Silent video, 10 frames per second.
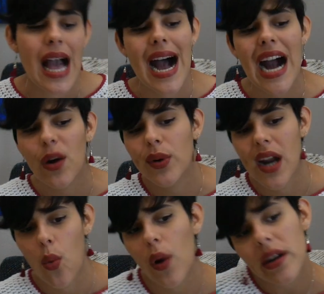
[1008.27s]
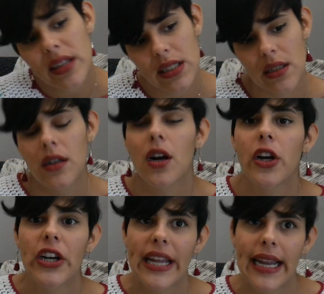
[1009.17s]
how would I wear this long
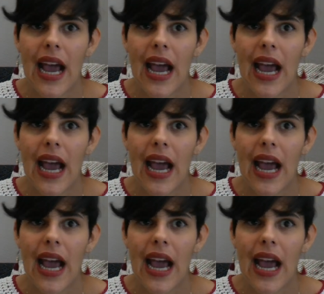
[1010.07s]
cardigan,